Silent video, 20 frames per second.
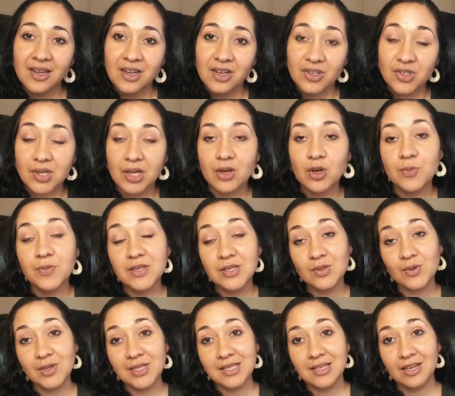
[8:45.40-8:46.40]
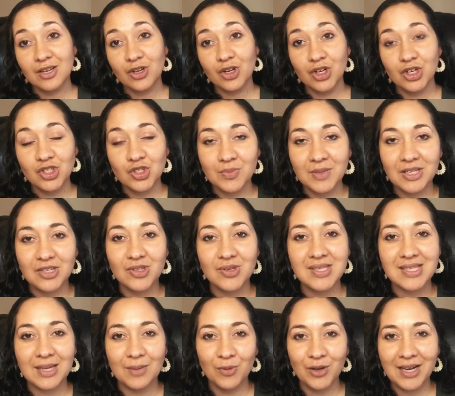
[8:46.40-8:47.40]
So I hope this was an encouragement to
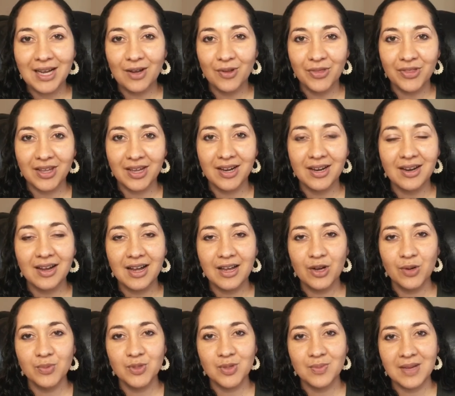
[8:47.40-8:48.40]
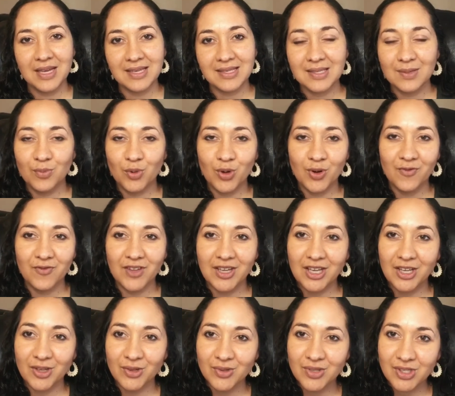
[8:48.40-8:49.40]
someone out there. I hope to make some more
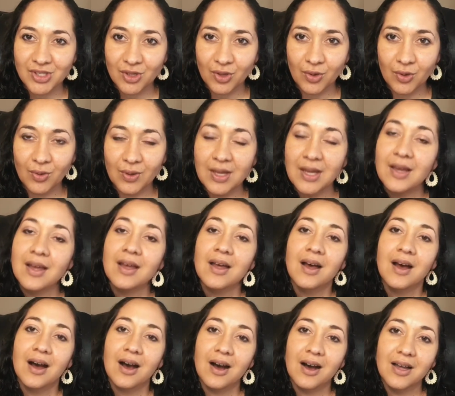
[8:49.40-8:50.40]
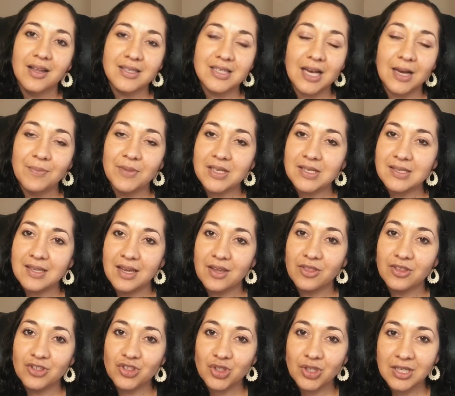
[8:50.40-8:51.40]
videos soon on topics like the
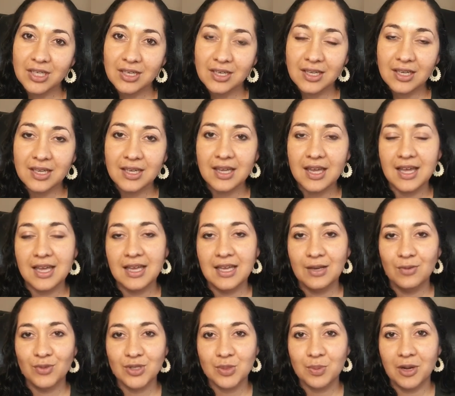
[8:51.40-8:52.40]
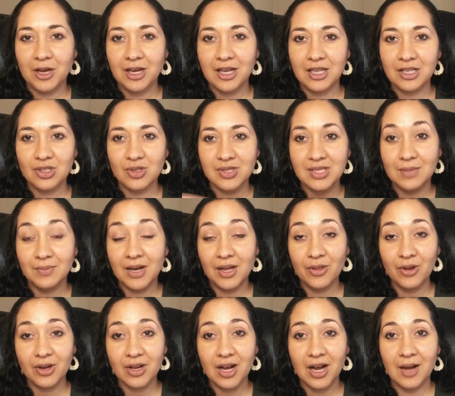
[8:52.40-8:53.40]
Trinity and responding to some other
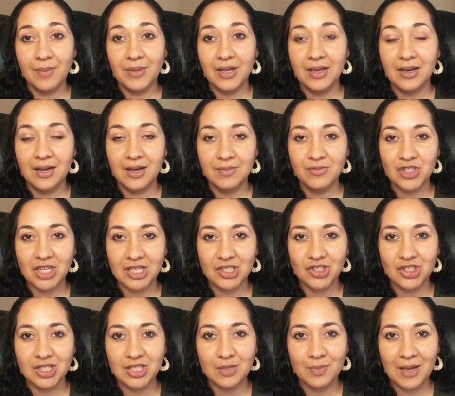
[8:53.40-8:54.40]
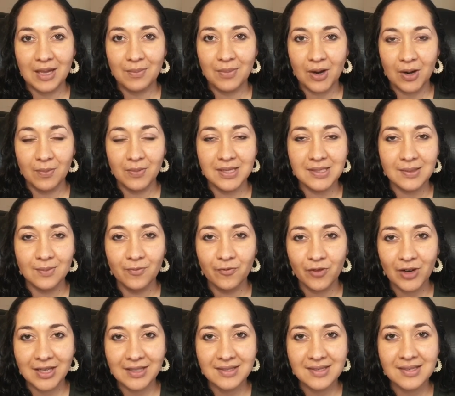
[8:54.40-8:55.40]
common objections made by our Muslim
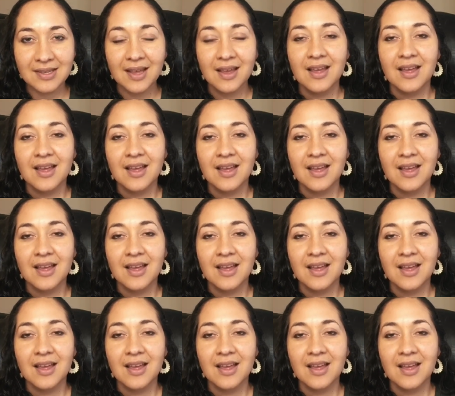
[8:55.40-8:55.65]
friends.